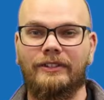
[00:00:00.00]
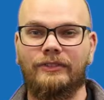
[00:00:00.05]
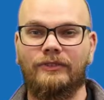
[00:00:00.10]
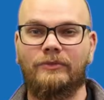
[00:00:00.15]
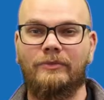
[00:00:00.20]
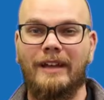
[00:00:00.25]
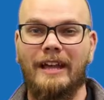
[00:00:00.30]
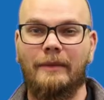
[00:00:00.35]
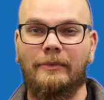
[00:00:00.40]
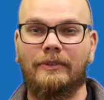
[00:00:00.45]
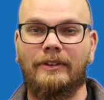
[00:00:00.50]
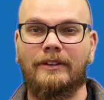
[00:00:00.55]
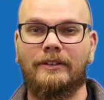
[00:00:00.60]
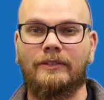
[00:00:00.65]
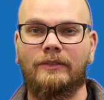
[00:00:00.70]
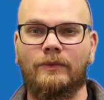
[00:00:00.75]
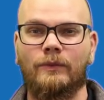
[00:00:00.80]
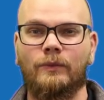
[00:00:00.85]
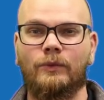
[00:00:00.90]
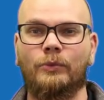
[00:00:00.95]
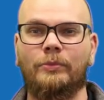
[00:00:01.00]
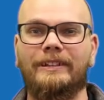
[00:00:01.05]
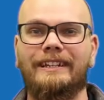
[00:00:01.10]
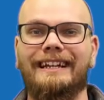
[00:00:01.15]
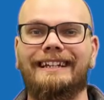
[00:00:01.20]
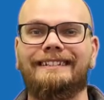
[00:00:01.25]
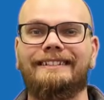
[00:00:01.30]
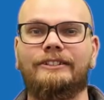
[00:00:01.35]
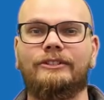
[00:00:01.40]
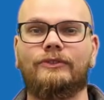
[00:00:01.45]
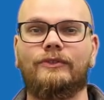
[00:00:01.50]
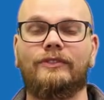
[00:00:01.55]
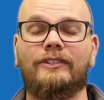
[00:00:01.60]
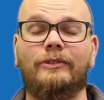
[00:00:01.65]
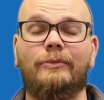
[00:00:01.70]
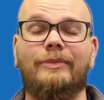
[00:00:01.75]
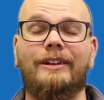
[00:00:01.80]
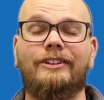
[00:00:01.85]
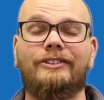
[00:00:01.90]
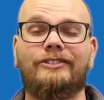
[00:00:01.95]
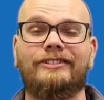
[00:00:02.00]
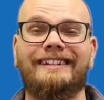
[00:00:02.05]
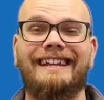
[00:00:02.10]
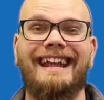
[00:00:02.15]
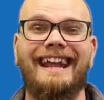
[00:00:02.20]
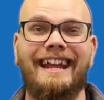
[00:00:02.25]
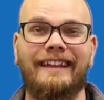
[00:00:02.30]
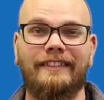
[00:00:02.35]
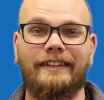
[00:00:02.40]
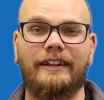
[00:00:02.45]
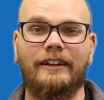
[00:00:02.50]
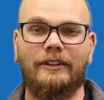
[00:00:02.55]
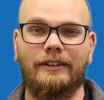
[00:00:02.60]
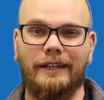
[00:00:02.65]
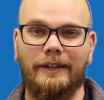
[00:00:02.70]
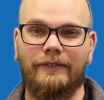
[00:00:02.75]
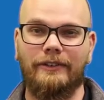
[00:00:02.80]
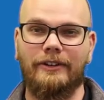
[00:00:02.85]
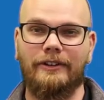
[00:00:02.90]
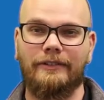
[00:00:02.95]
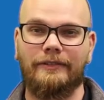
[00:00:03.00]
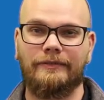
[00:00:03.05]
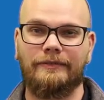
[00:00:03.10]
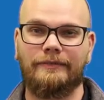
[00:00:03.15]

this from happening will be ideal for the patient and the caregiver.